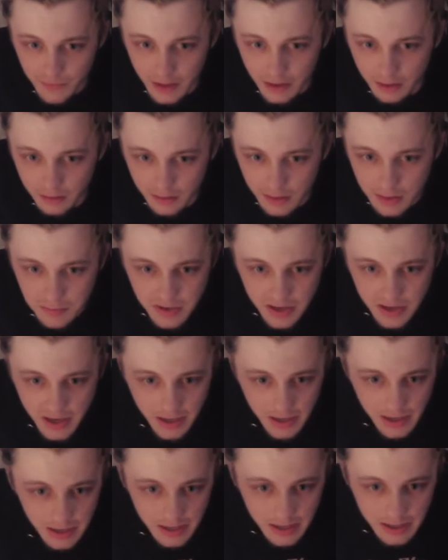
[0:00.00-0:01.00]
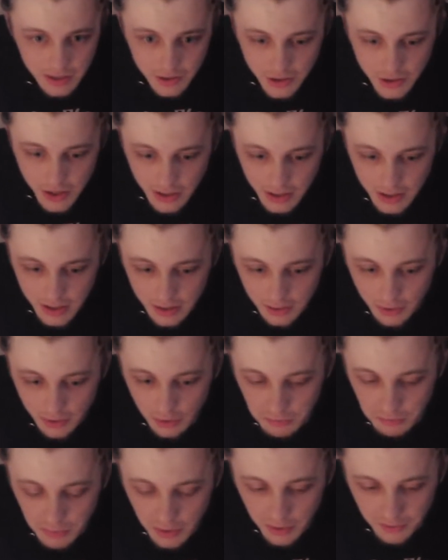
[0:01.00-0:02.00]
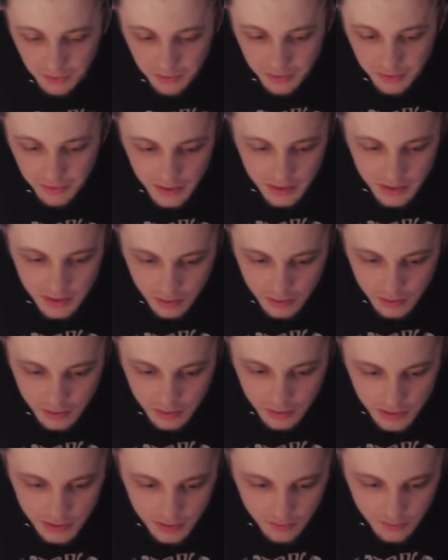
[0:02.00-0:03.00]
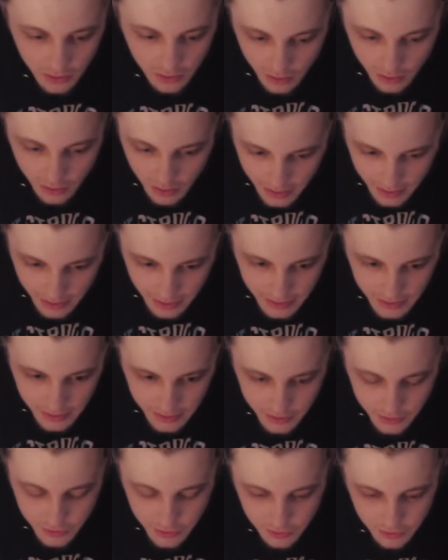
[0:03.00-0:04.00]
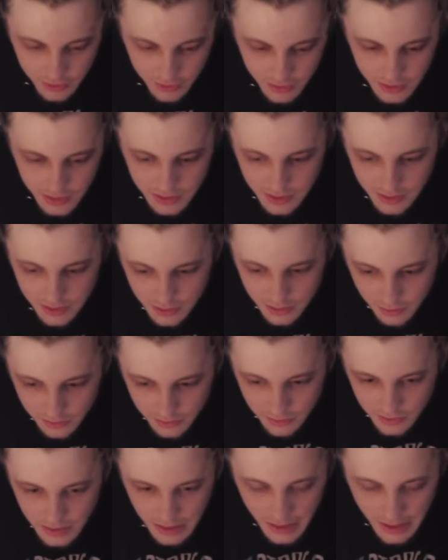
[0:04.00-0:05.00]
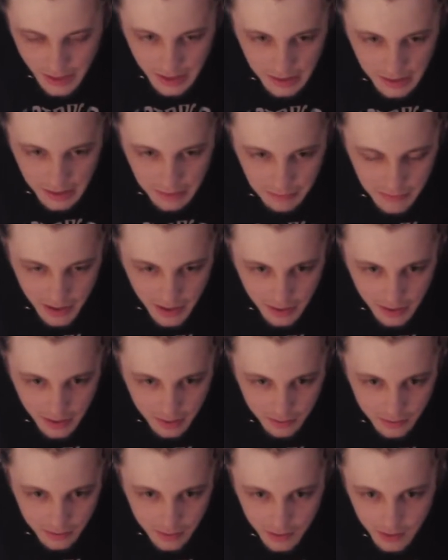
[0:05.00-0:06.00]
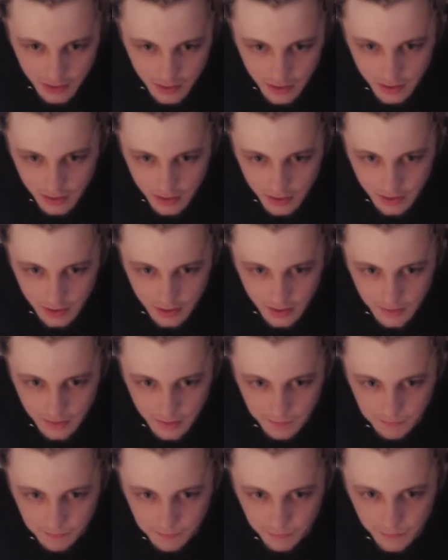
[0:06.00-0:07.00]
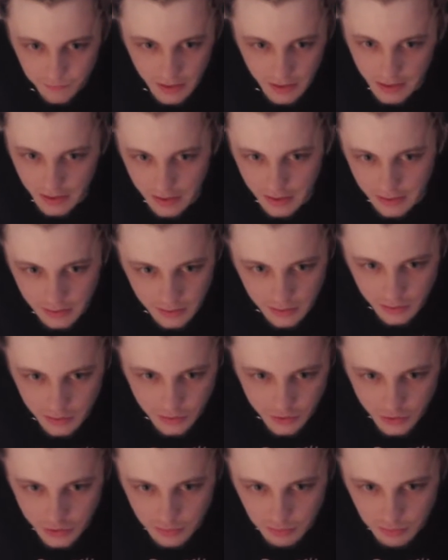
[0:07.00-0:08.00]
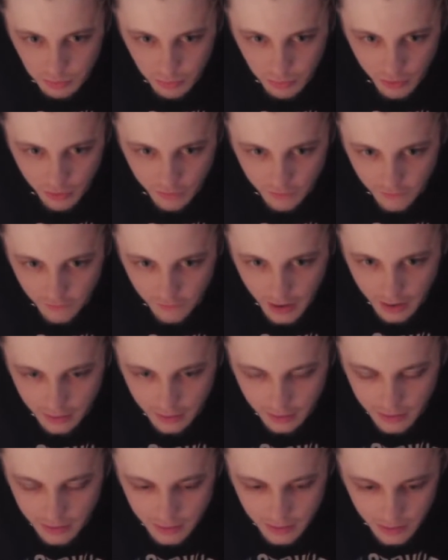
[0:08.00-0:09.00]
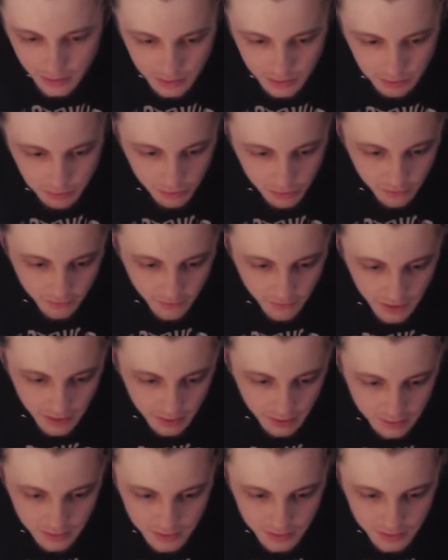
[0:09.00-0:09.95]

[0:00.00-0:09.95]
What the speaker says: Eliminate hand checking on both ends. It causes for a lot of injuries, slows the game down, and there's just more there's more fouls.